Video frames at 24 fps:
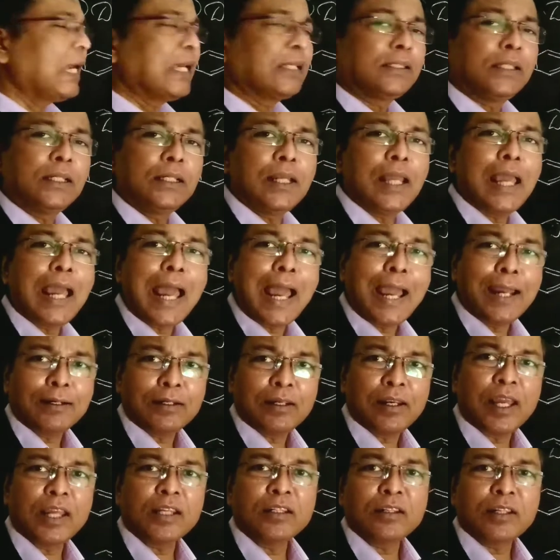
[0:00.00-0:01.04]
acid act
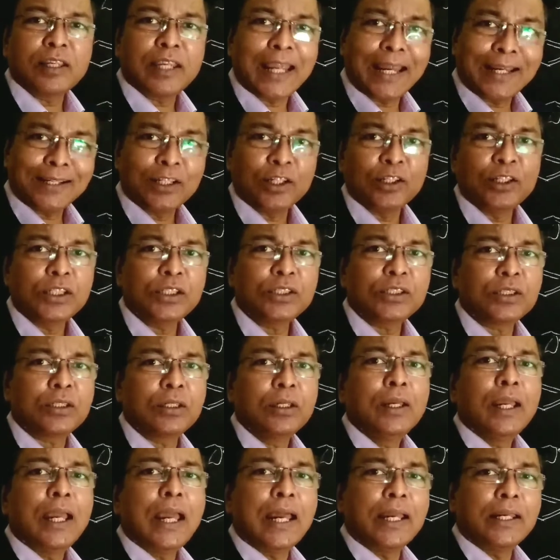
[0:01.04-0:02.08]
like catalyst
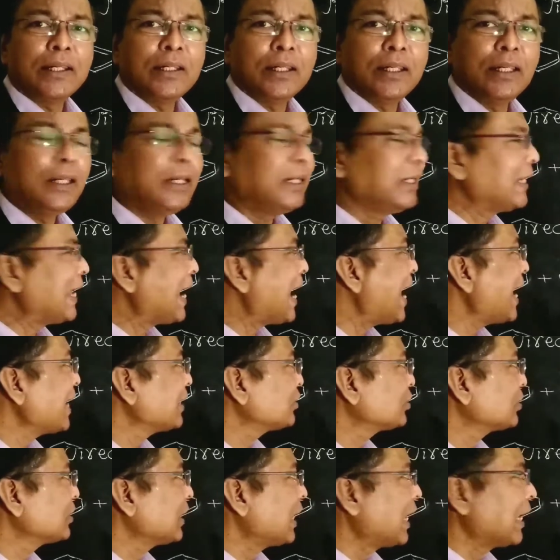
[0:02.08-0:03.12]
and it
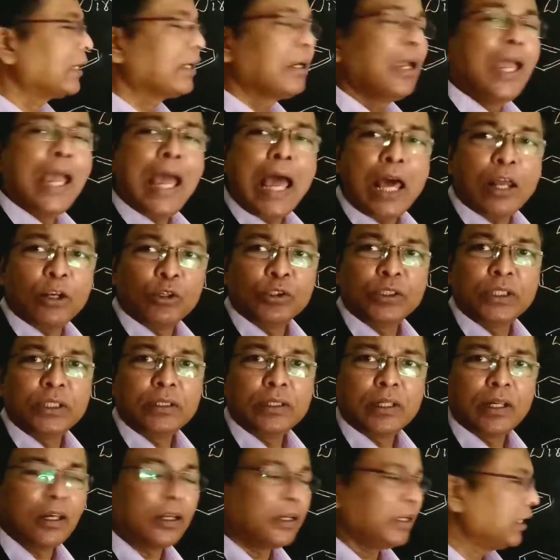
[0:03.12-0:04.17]
acts like halogen
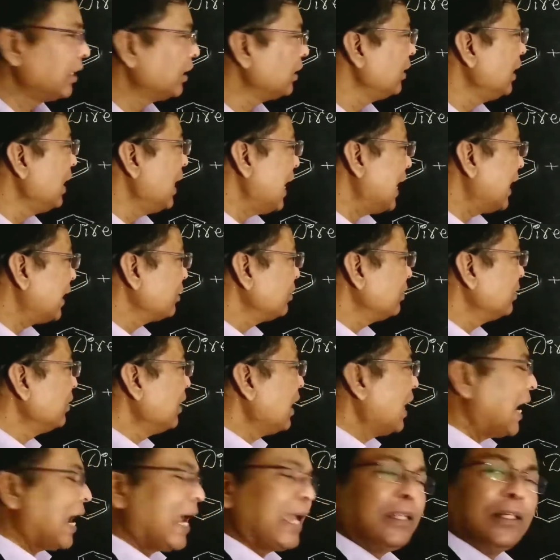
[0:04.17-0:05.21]
carrier, and
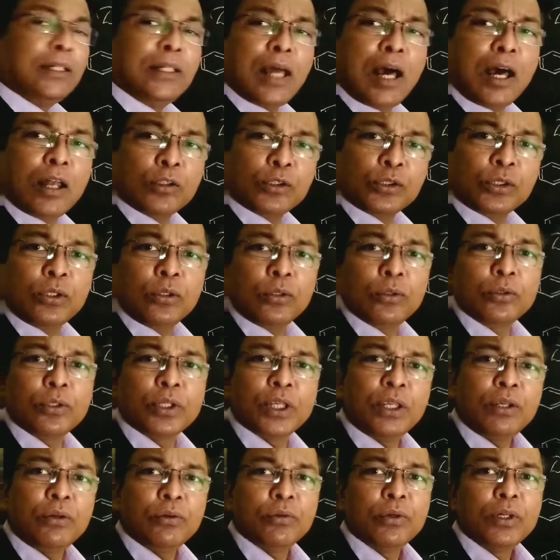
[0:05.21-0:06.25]
I will also
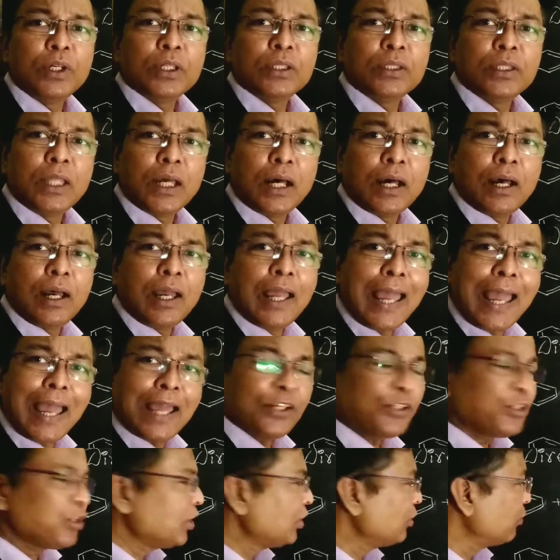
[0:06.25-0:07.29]
give the
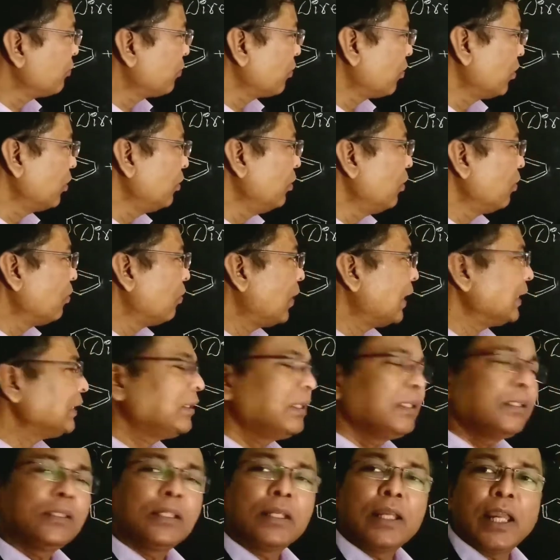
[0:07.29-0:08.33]
answer for why
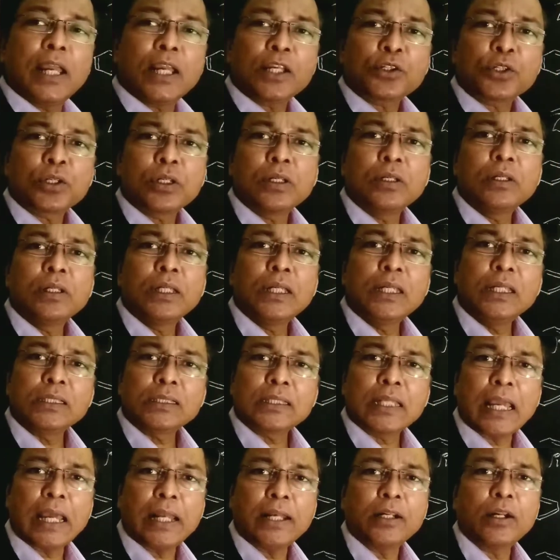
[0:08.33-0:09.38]
this reaction is
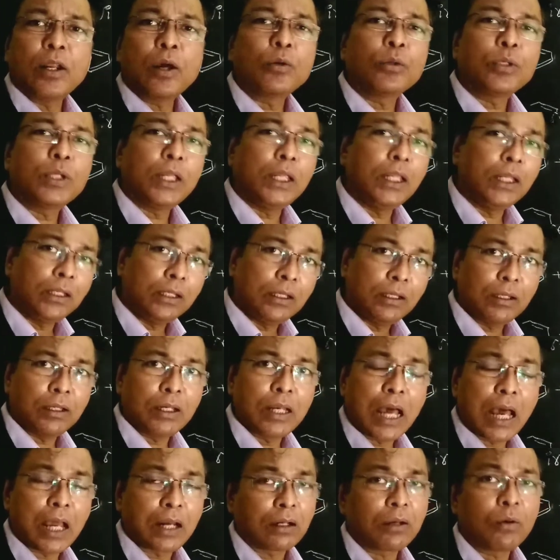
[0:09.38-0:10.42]
carried out in
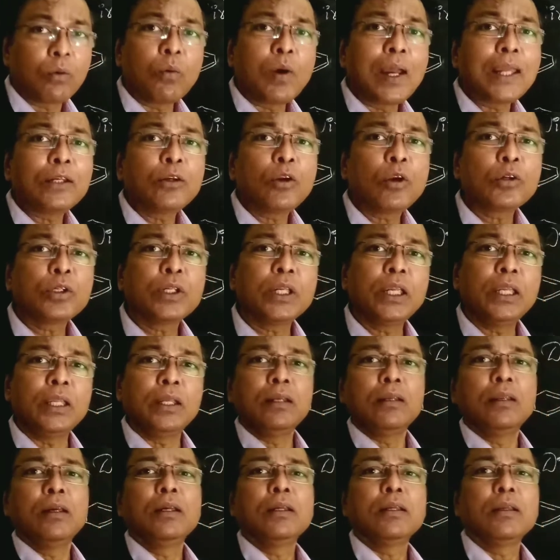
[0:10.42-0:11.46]
dark, why not
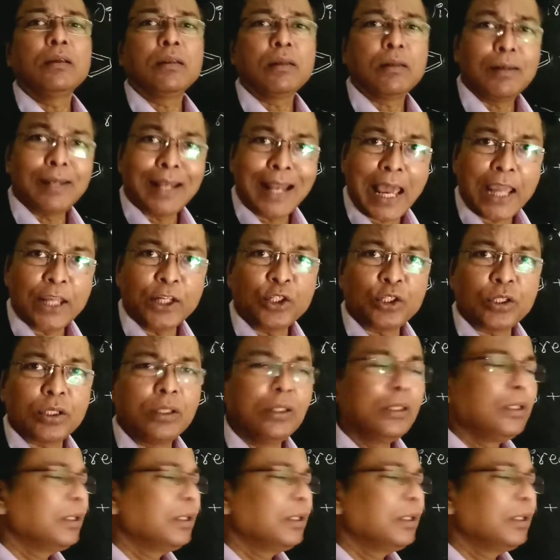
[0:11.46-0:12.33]
in light.